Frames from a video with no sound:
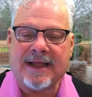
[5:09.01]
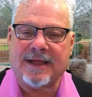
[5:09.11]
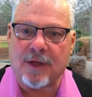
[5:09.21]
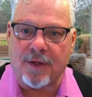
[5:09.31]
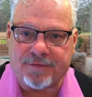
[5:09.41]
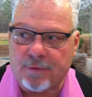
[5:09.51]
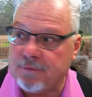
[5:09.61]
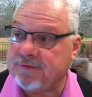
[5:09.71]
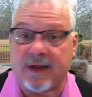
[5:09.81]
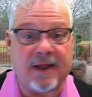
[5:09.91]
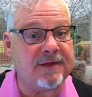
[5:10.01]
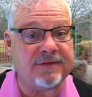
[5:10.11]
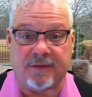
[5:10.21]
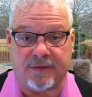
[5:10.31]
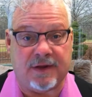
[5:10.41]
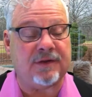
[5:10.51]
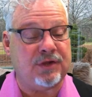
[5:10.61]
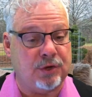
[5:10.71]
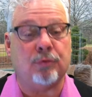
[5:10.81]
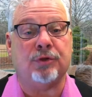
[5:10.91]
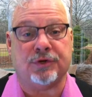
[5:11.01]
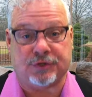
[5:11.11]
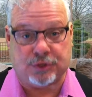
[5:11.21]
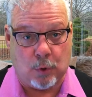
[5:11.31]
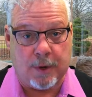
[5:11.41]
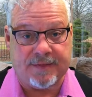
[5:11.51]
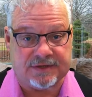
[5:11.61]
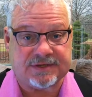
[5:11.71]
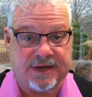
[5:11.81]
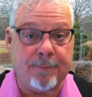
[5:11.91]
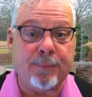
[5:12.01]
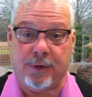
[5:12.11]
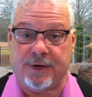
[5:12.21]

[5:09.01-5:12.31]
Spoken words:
He also says that you destroy this temple,